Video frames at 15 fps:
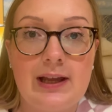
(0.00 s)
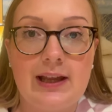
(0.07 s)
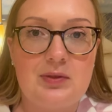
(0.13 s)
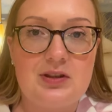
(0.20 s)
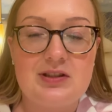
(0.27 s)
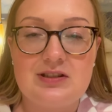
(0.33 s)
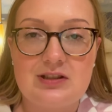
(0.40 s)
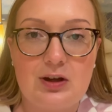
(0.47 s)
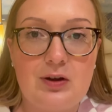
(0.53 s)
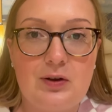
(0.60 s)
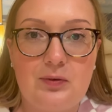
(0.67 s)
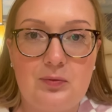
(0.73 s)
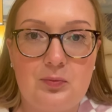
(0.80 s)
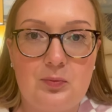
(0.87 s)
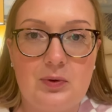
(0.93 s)
The
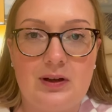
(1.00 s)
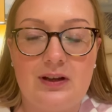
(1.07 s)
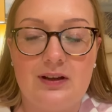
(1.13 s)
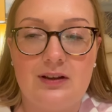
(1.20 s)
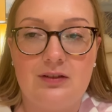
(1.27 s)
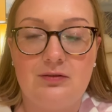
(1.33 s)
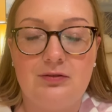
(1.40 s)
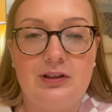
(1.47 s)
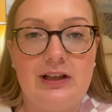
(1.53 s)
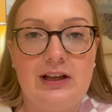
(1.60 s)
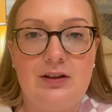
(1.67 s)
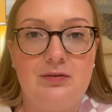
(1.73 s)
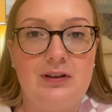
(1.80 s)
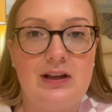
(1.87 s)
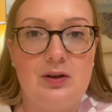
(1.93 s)
staff were really
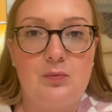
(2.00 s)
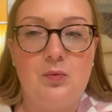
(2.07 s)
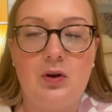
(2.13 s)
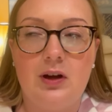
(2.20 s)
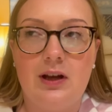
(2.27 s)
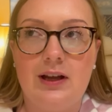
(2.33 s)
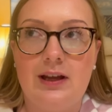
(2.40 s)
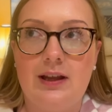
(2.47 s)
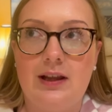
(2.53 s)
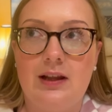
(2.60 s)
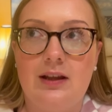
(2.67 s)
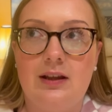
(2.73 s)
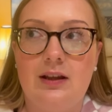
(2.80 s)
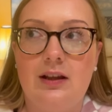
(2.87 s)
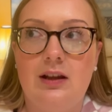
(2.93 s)
lovely, and what I
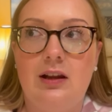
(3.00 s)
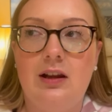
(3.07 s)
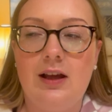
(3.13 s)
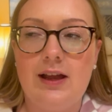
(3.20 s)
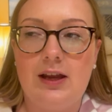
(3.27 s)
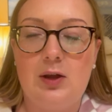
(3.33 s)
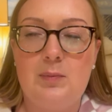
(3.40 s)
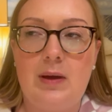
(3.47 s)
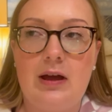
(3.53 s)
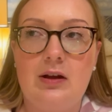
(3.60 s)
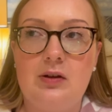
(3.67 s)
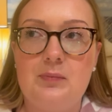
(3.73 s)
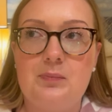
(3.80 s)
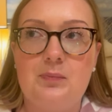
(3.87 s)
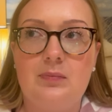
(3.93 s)
like
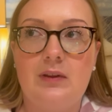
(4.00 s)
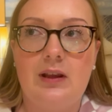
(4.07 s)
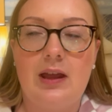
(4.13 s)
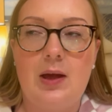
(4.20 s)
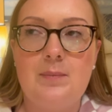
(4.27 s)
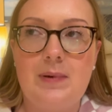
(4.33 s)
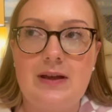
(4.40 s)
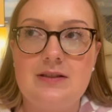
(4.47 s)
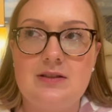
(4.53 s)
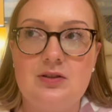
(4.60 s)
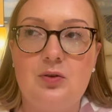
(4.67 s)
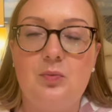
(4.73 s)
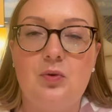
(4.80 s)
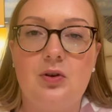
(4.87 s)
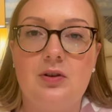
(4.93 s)
about
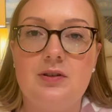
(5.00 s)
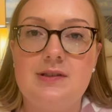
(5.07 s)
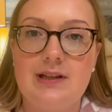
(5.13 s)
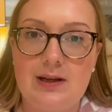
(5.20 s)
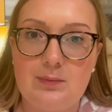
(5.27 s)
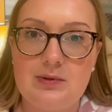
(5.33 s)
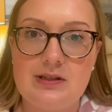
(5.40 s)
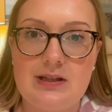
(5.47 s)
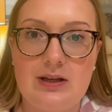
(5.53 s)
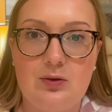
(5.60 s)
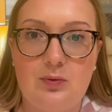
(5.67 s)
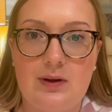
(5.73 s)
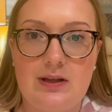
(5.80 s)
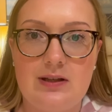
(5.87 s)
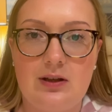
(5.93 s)
Ambassador, what Celebrity
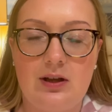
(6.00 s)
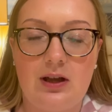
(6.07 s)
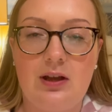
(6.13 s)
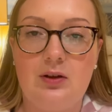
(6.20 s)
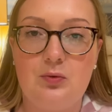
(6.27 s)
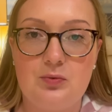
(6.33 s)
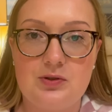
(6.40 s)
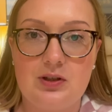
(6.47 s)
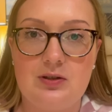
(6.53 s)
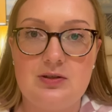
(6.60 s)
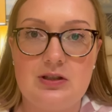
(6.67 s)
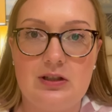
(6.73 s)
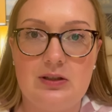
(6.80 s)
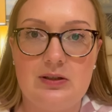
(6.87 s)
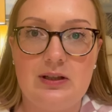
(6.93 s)
also
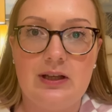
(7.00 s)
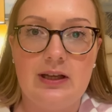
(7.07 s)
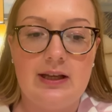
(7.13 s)
do,